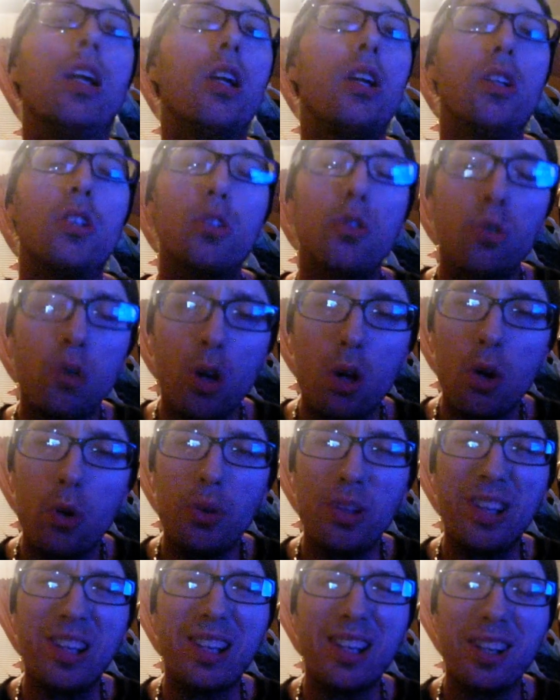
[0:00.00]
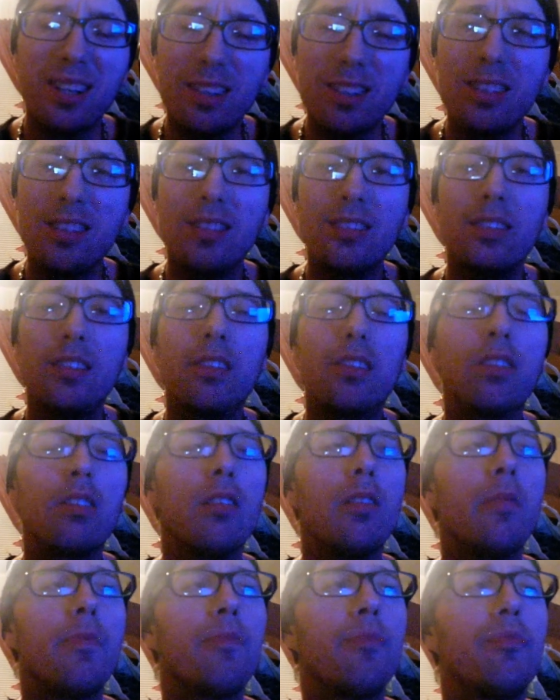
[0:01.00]
control, the Kurds,
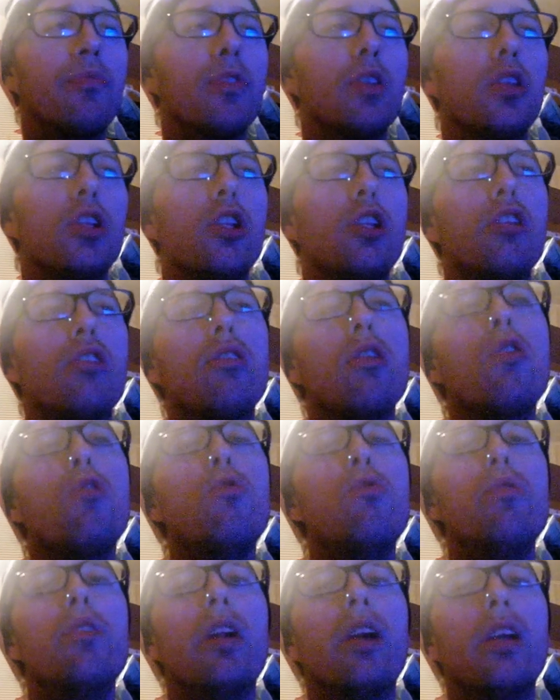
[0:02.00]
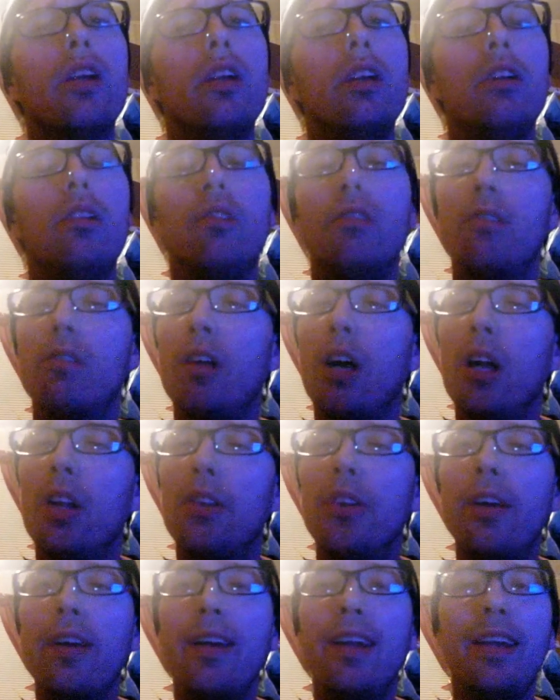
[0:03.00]
the Sunnis,
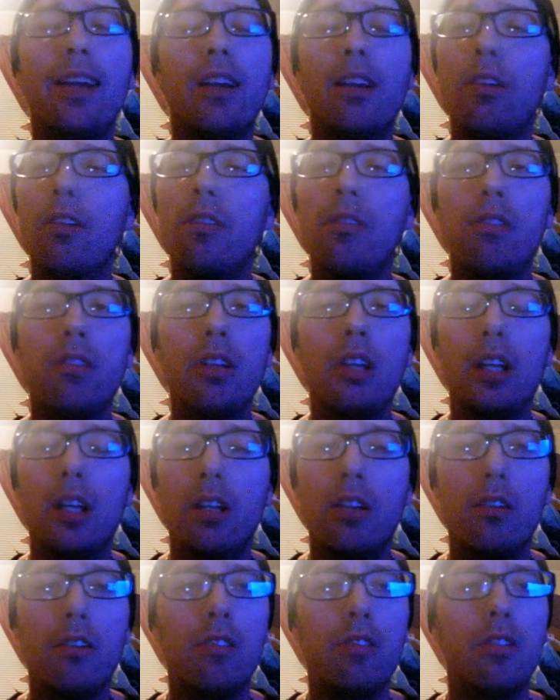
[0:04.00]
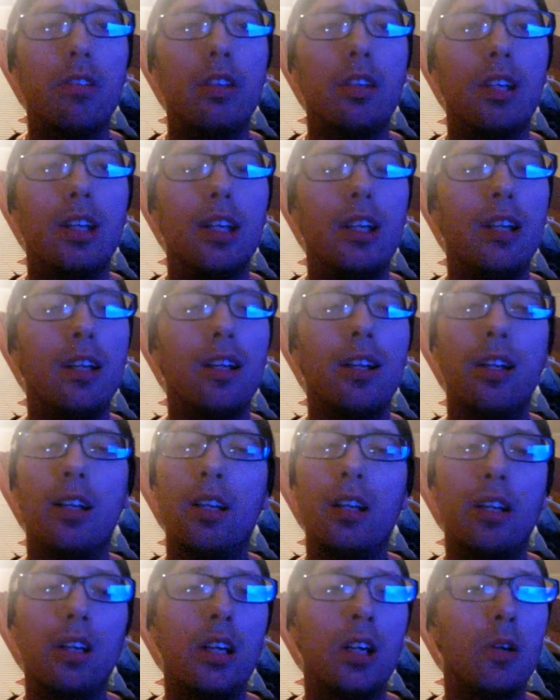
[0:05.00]
the heroes are heroes indeed, you
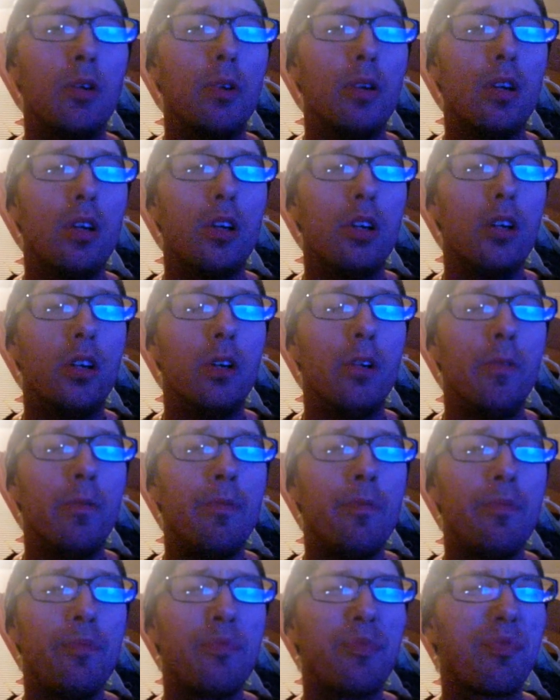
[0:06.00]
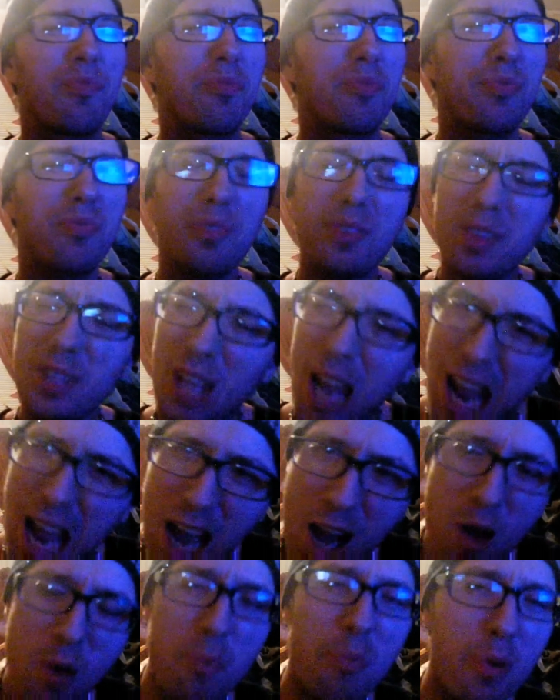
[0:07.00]
know, uh,
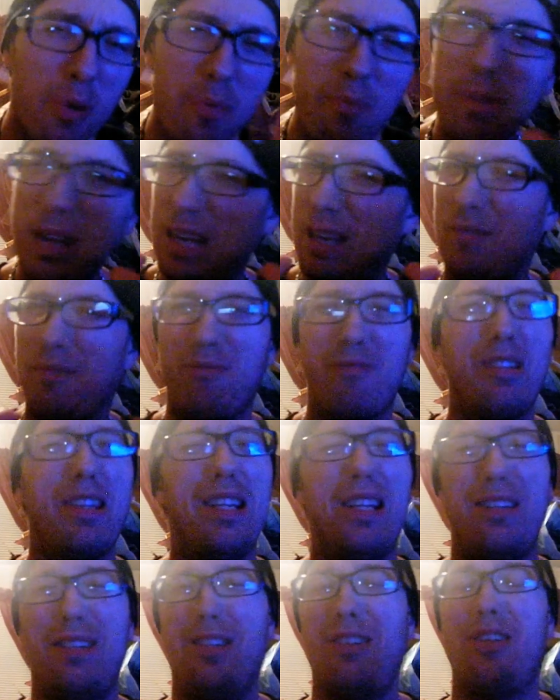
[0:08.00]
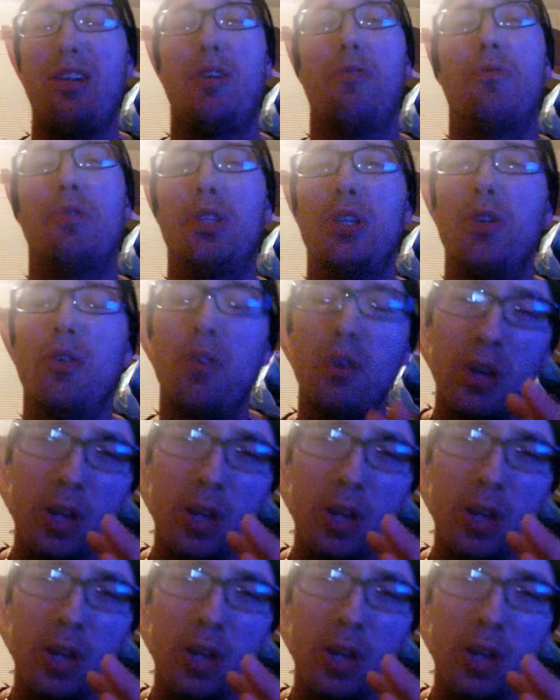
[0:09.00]
helping, making rich, you know, do